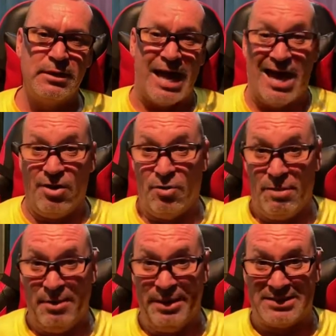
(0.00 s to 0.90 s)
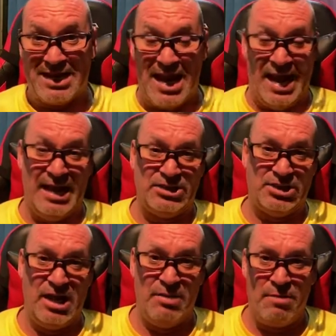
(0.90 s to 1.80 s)
I don't know, maybe it's an age
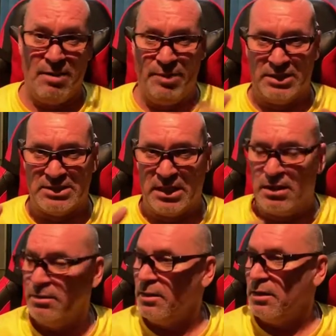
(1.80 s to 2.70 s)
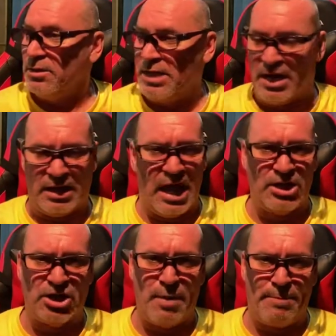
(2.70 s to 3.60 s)
thing. Maybe it's a
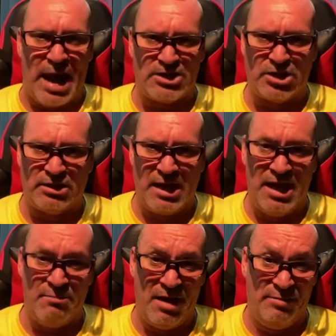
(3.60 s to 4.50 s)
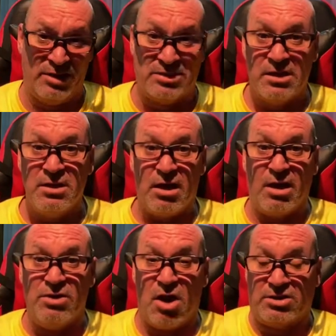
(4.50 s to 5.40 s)
dedication and passion thing. Maybe it's a
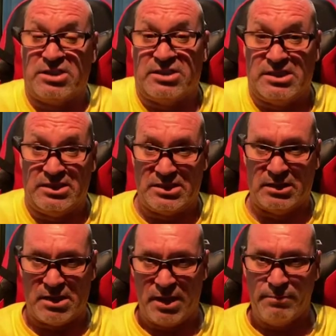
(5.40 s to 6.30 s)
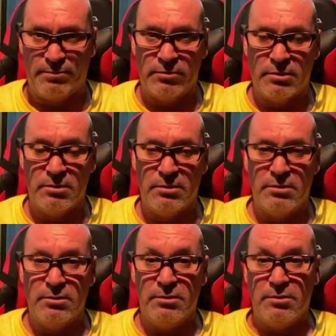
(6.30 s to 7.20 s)
narcissistic thing.
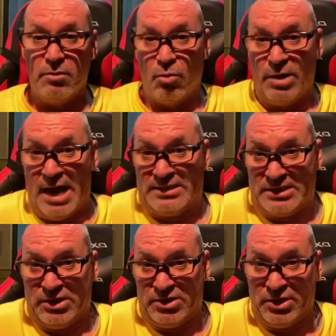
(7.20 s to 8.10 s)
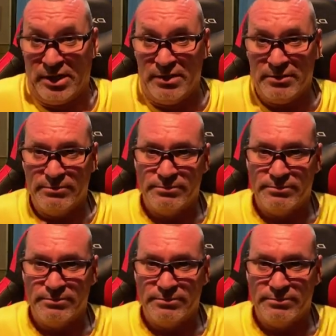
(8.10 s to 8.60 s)
When I see good,